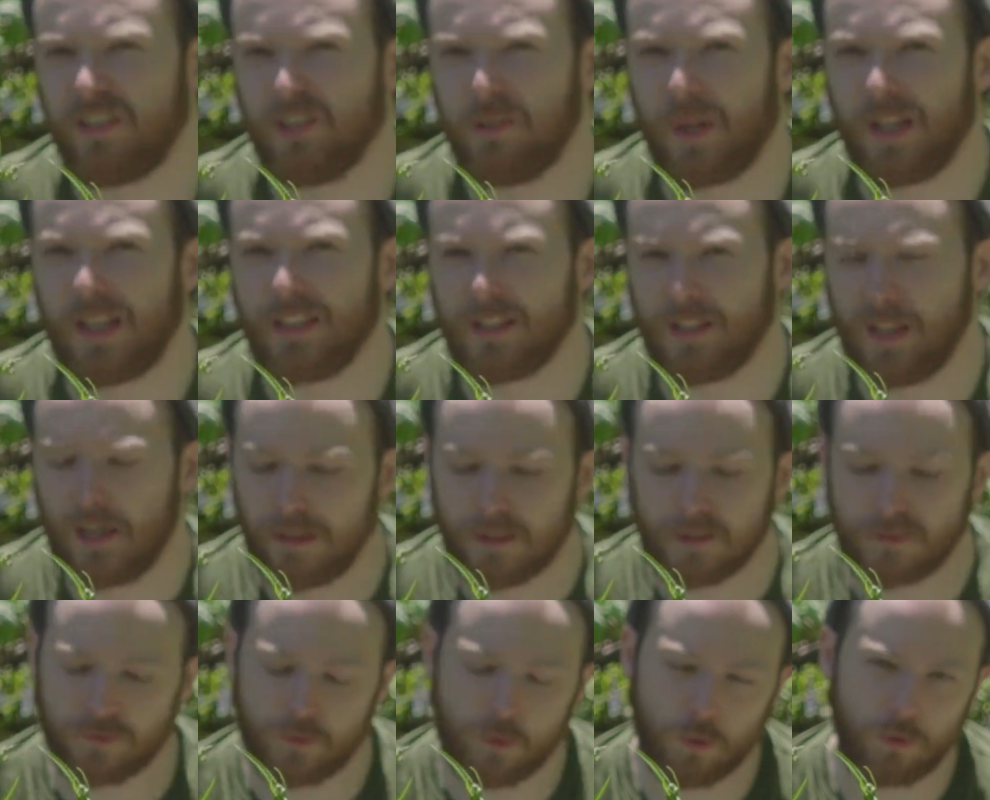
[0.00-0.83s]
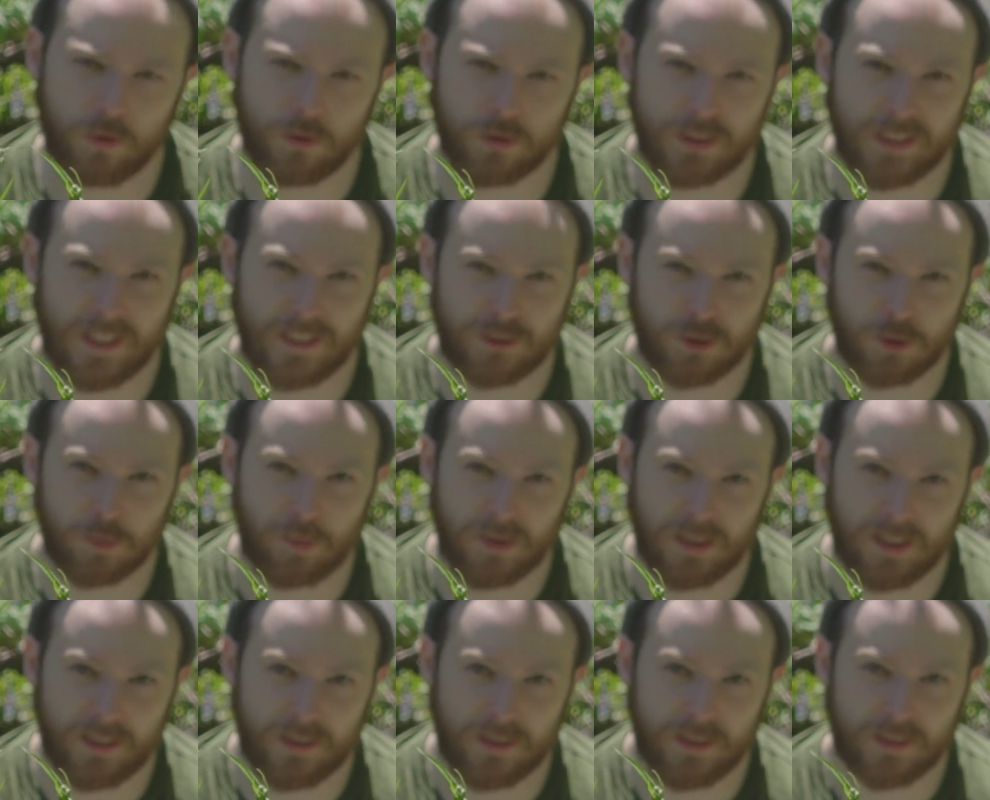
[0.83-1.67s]
through a lot of goals as you
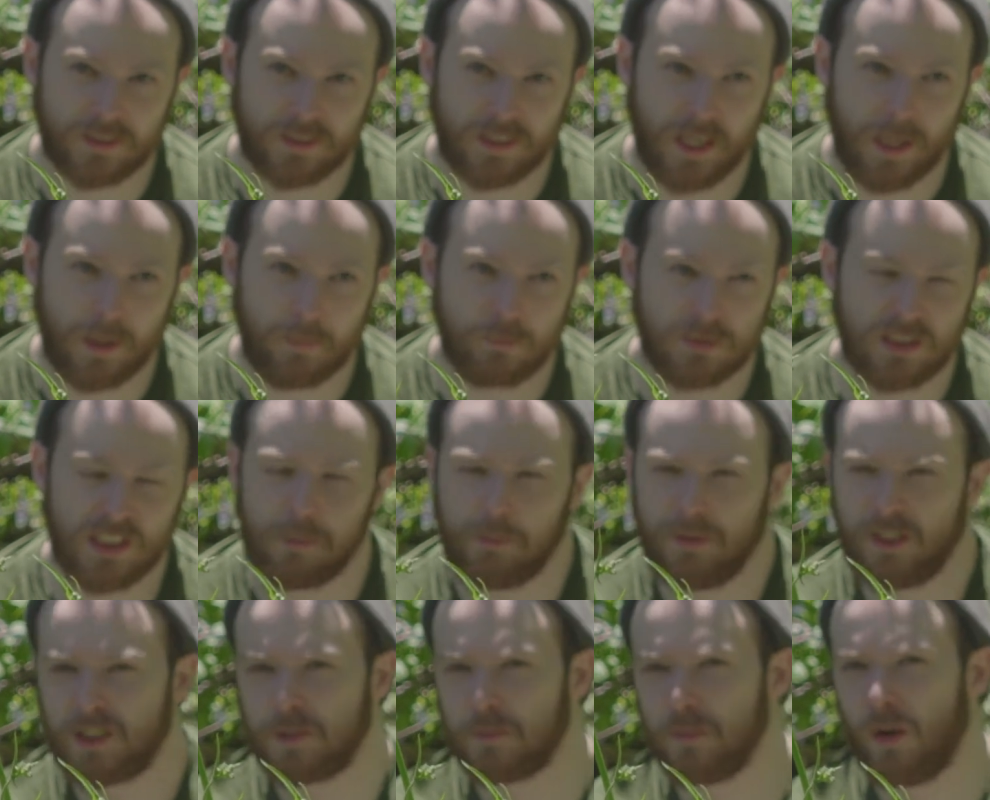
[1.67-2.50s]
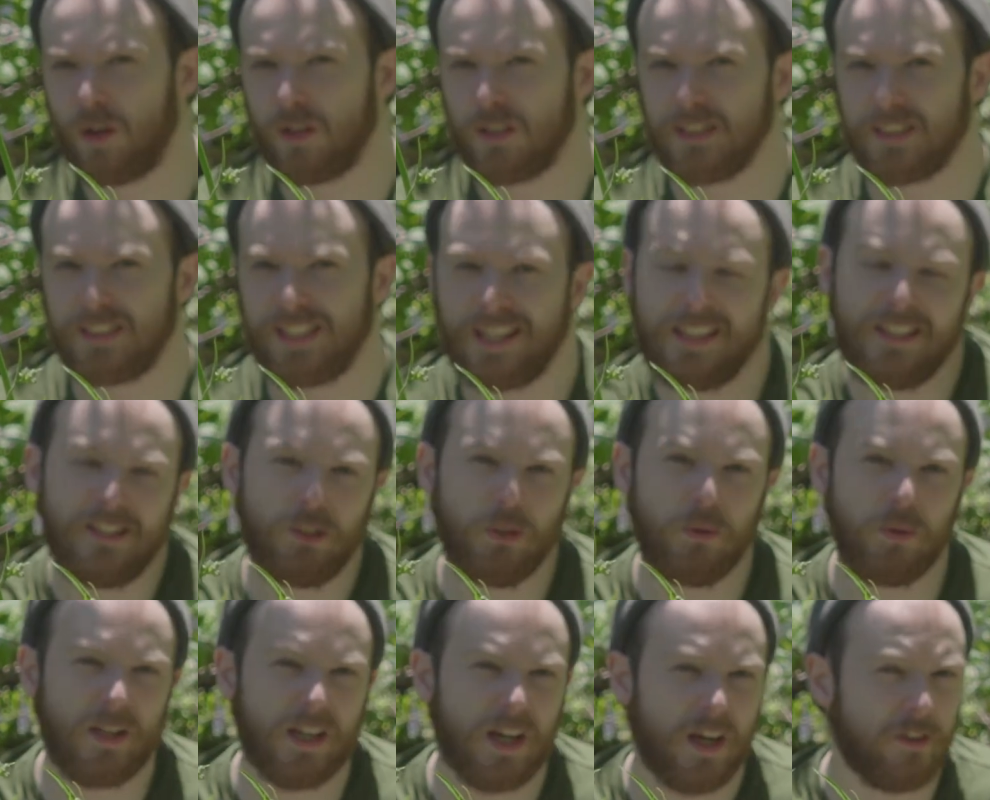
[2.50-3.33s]
play this game, some as small as
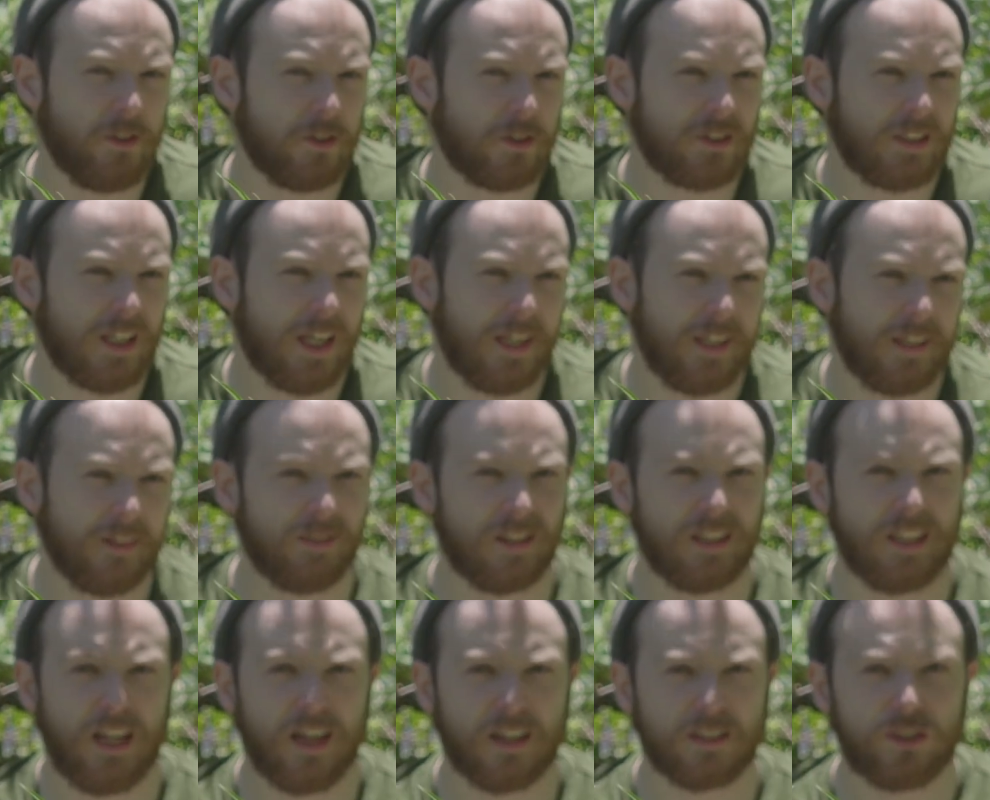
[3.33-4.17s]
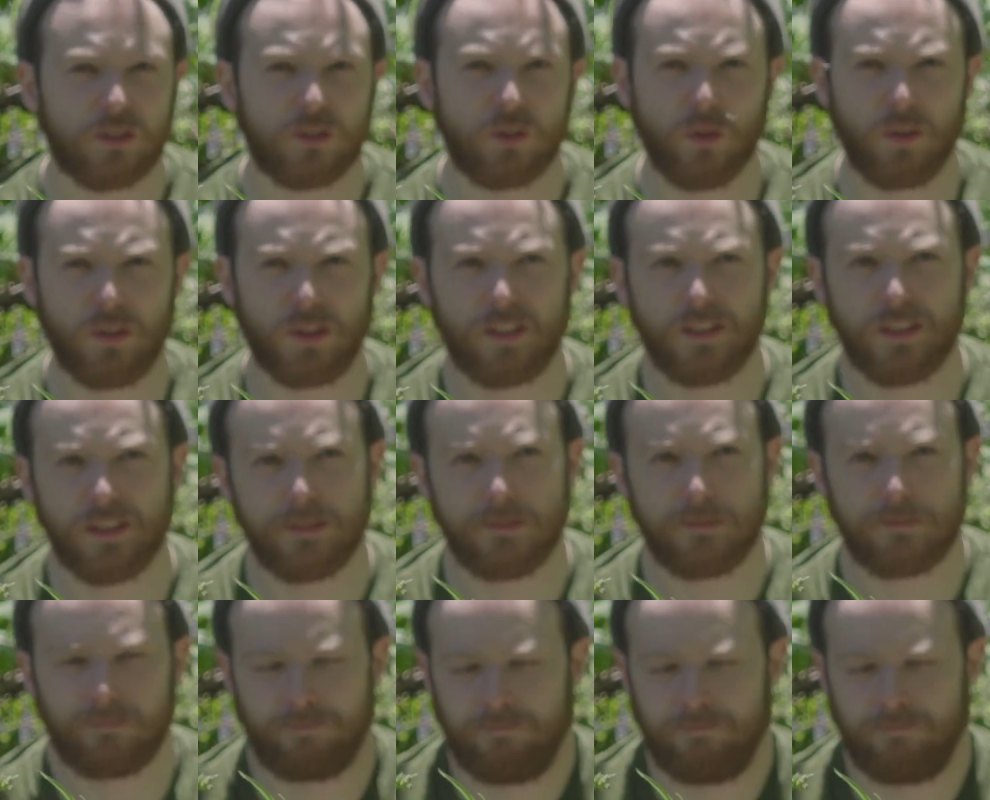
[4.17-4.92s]
getting to the other side of a locked door,